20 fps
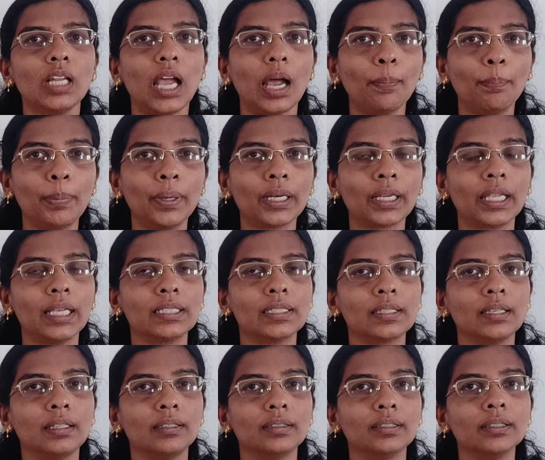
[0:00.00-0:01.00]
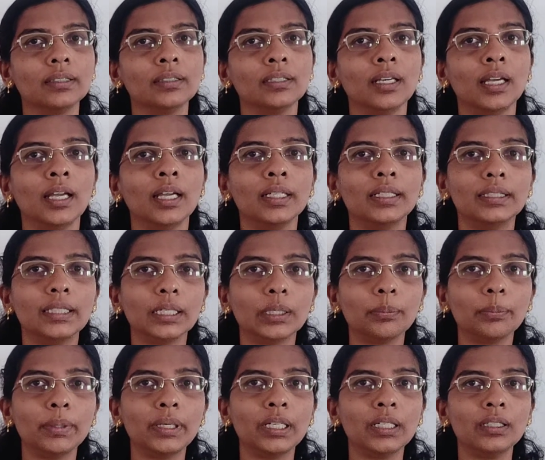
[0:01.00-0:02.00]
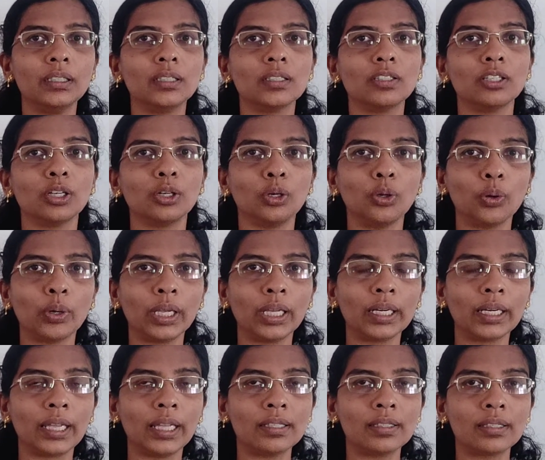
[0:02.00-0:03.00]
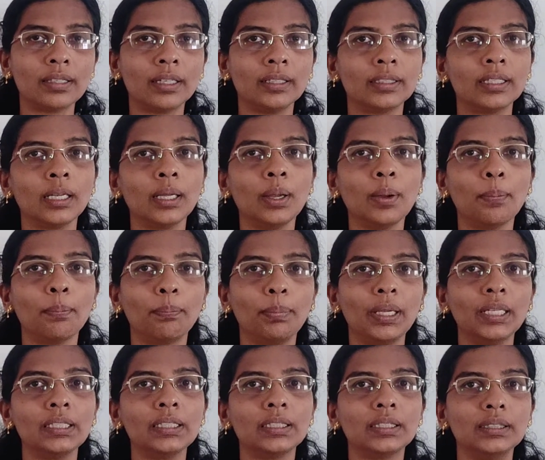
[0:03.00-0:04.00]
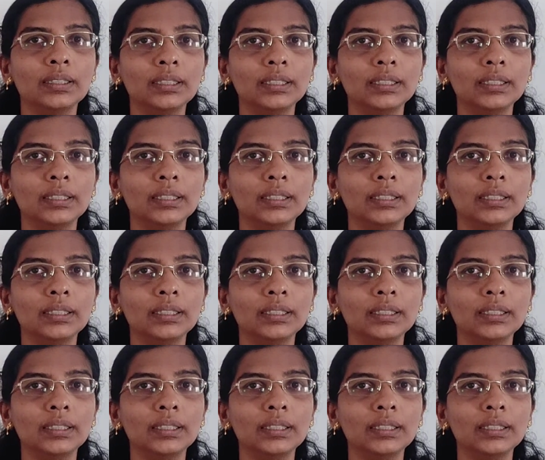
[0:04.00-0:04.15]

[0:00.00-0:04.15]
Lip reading: uppercase letter, terminal is your lowercase letter plus